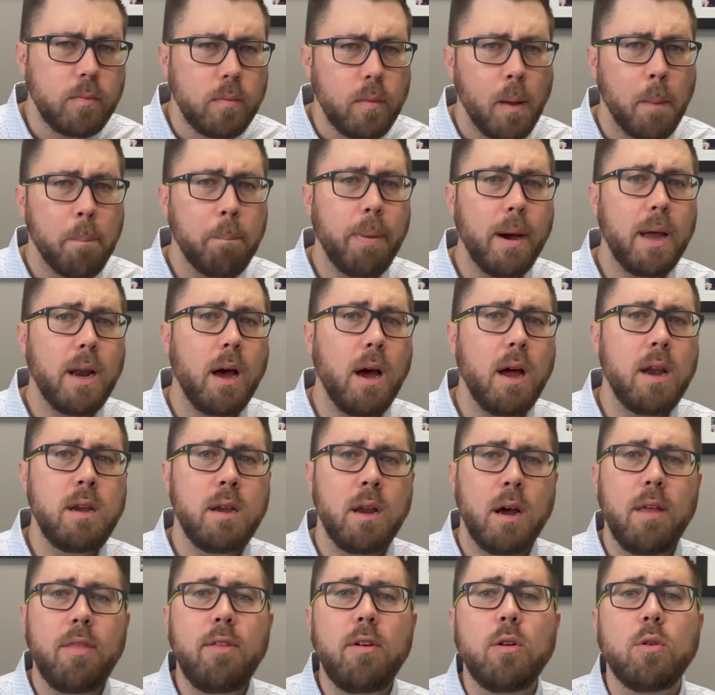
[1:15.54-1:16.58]
But
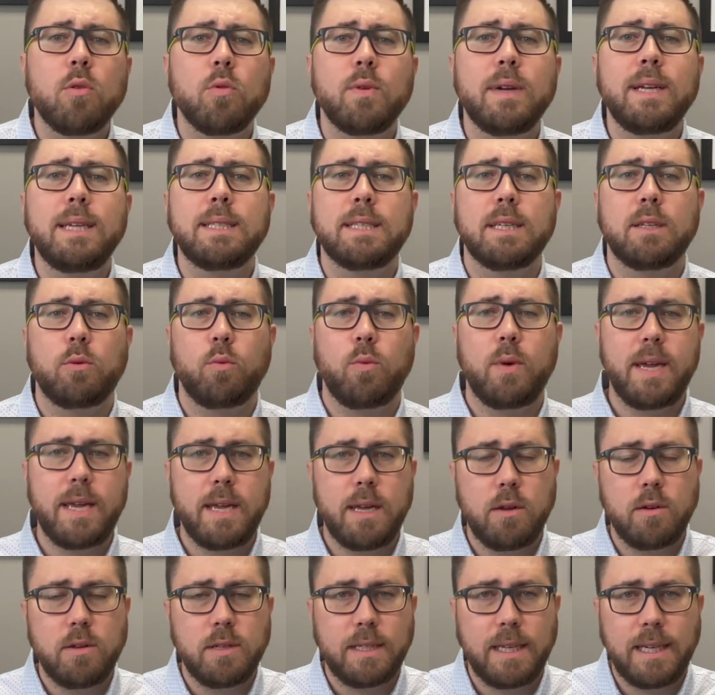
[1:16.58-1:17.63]
another reason we
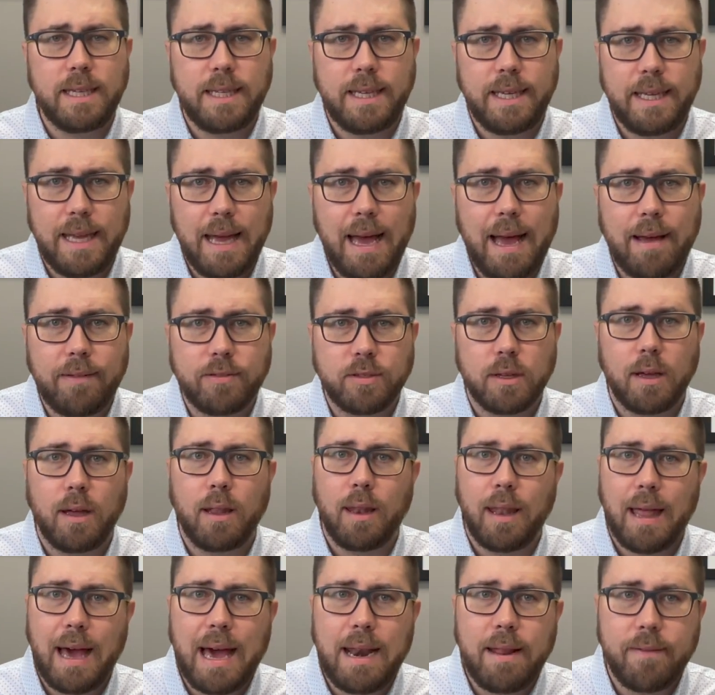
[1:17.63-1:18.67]
use ETFs a
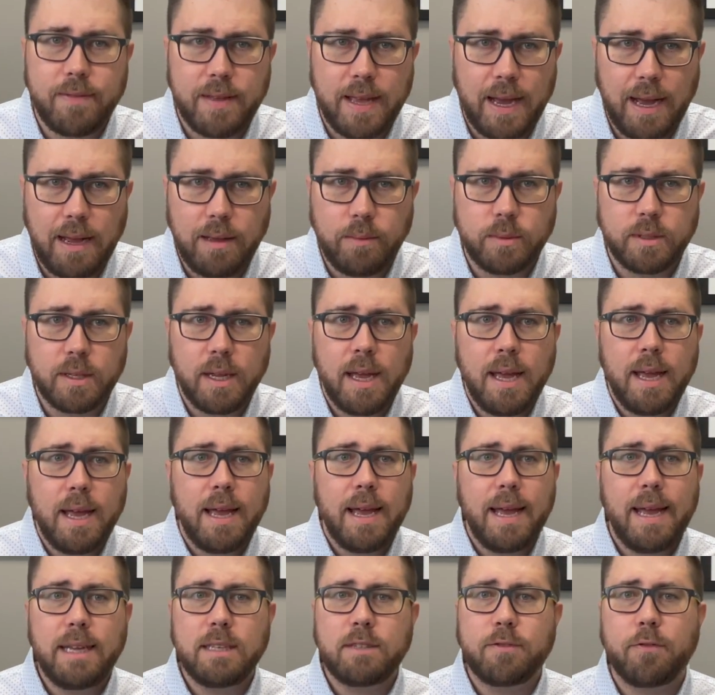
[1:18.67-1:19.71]
lot of times
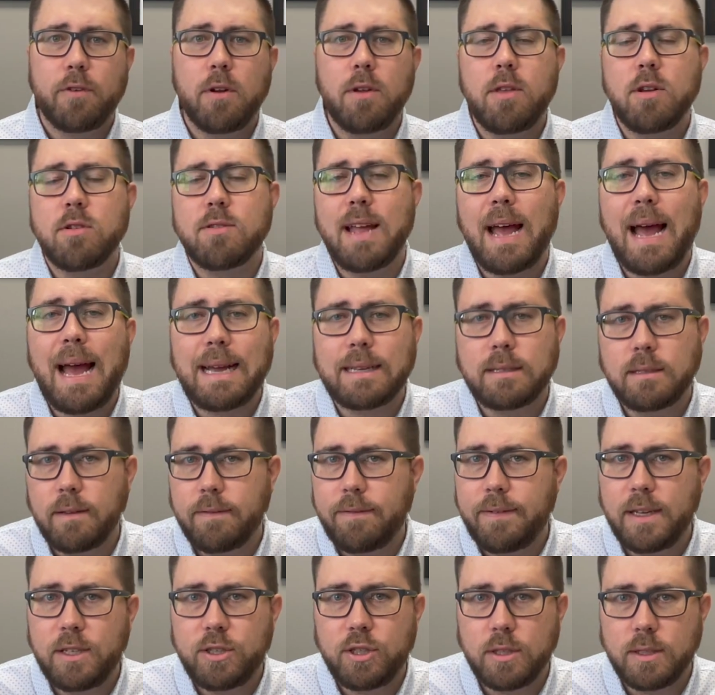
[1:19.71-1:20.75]
is for their tax
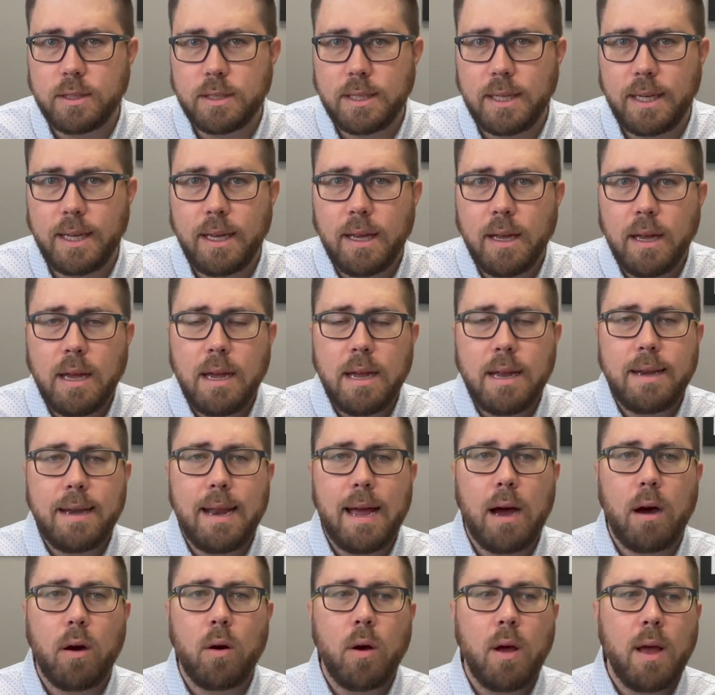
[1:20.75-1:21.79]
efficiency.
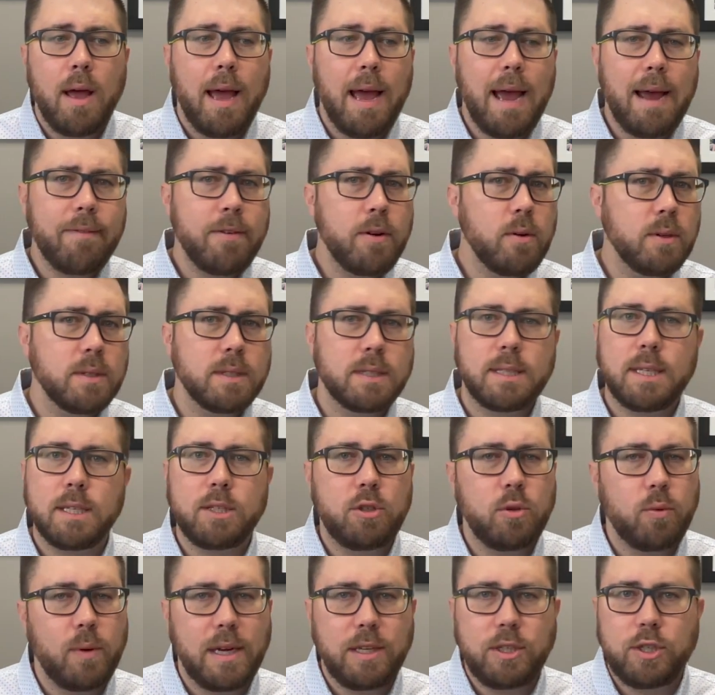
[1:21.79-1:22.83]
Now, everyone's
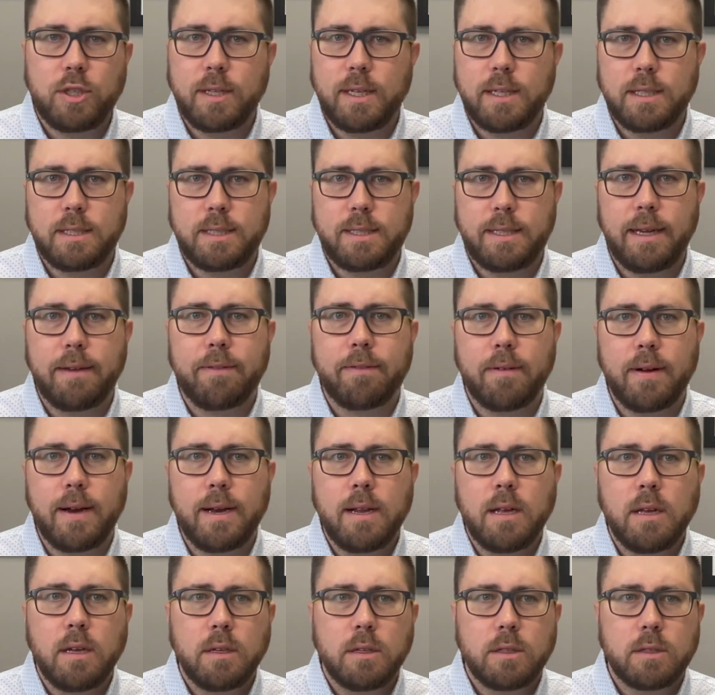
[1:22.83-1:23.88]
situation is different.
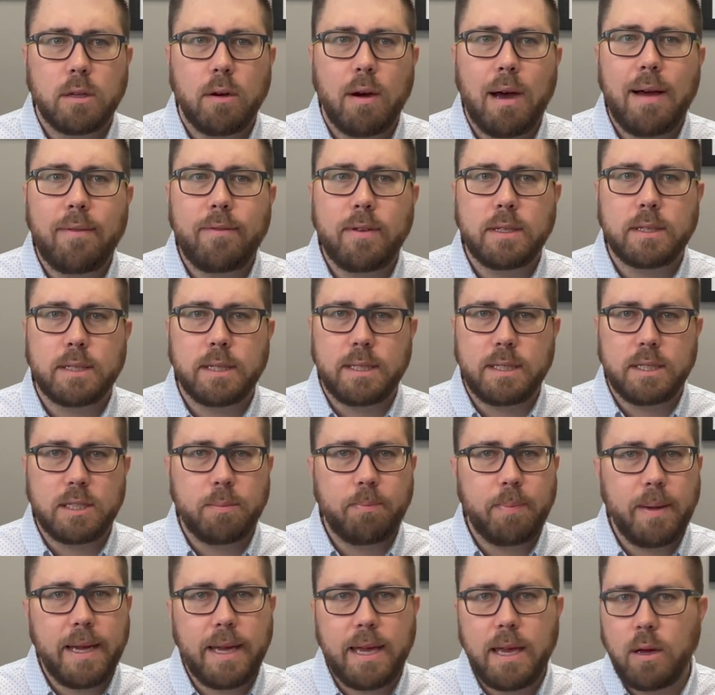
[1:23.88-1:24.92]
So obviously
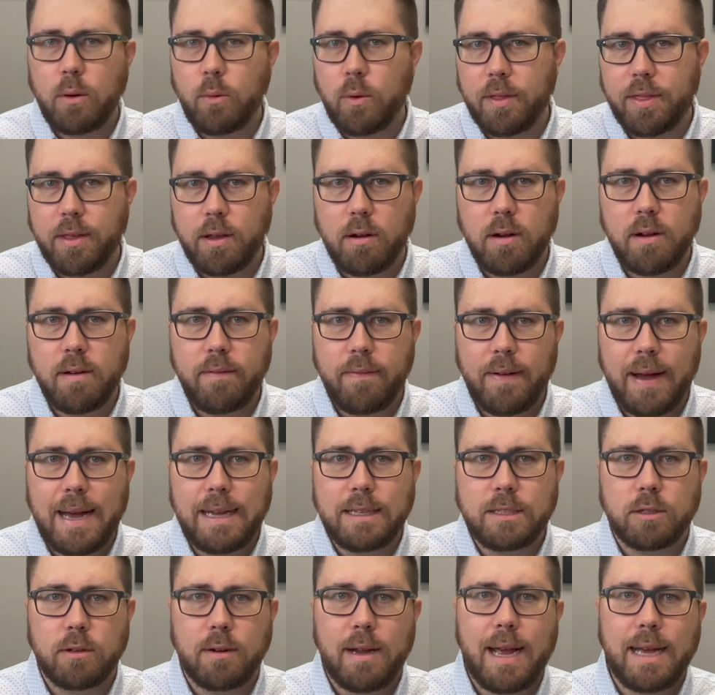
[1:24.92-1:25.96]
speaking with your
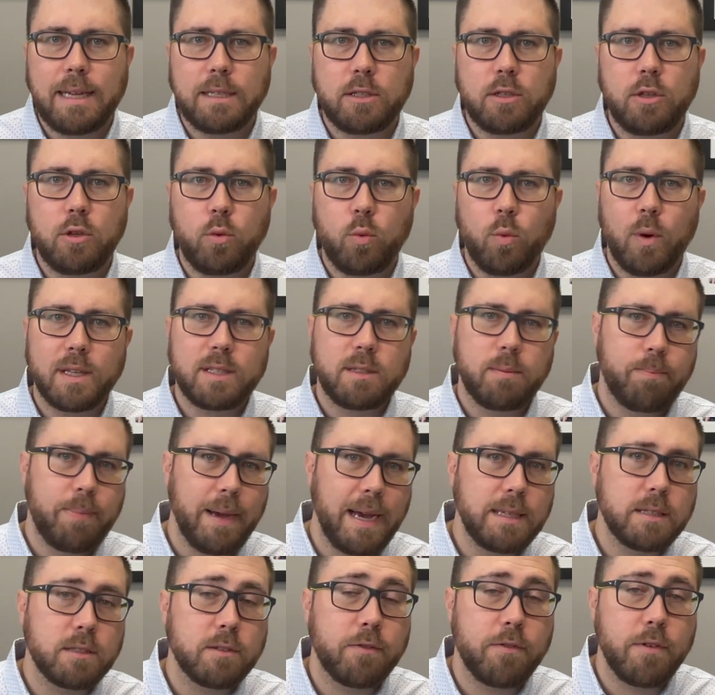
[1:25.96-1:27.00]
advisor as to what's
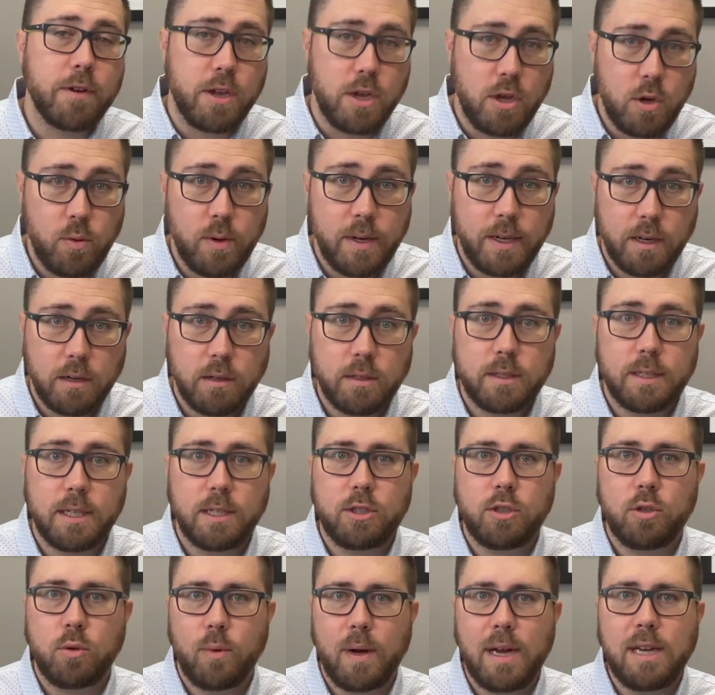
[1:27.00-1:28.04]
best for you and your
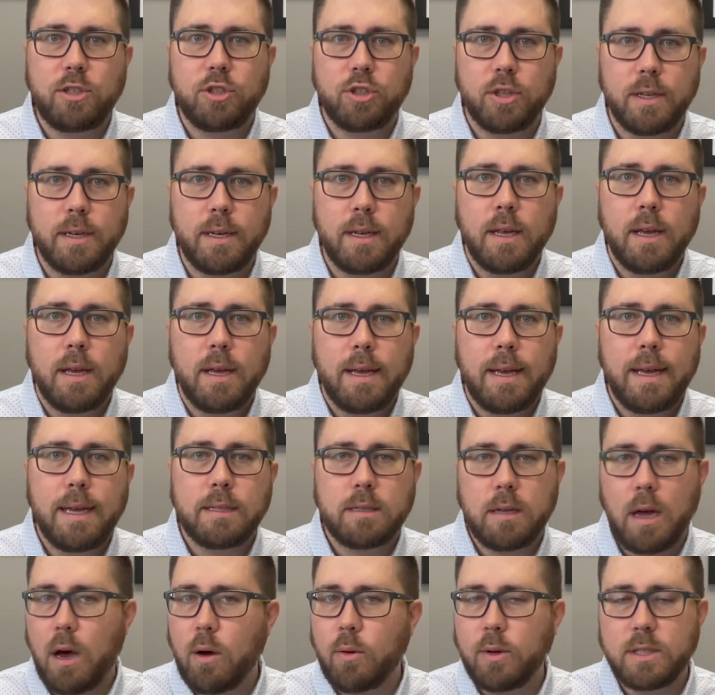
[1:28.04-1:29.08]
situation is
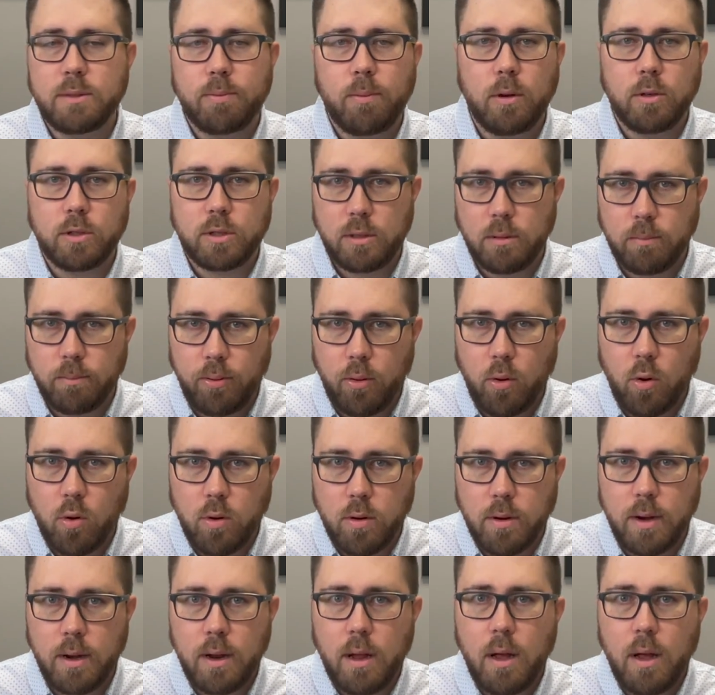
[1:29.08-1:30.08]
always most important.